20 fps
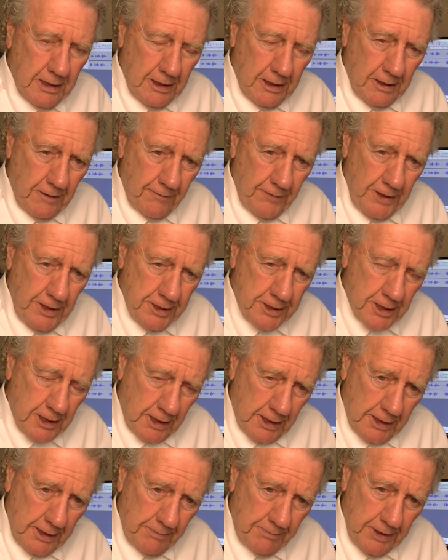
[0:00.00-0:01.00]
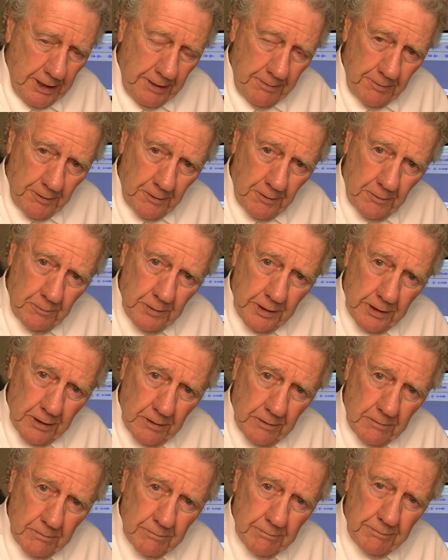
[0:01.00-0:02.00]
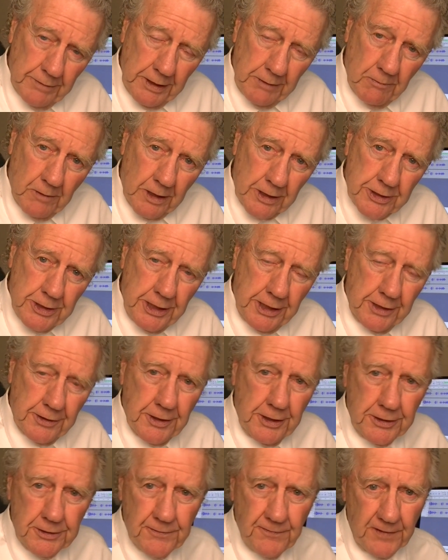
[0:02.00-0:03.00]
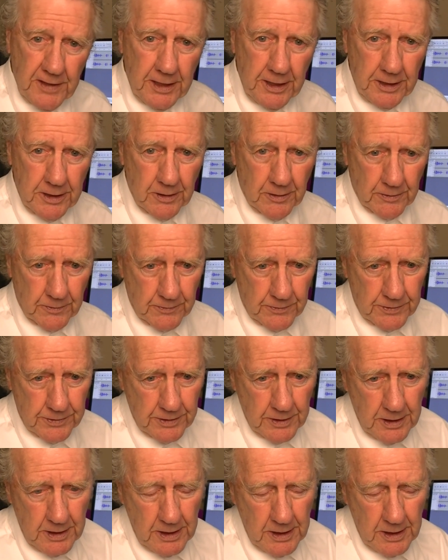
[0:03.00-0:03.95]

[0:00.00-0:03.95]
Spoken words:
Eventually, people will be watching these videos,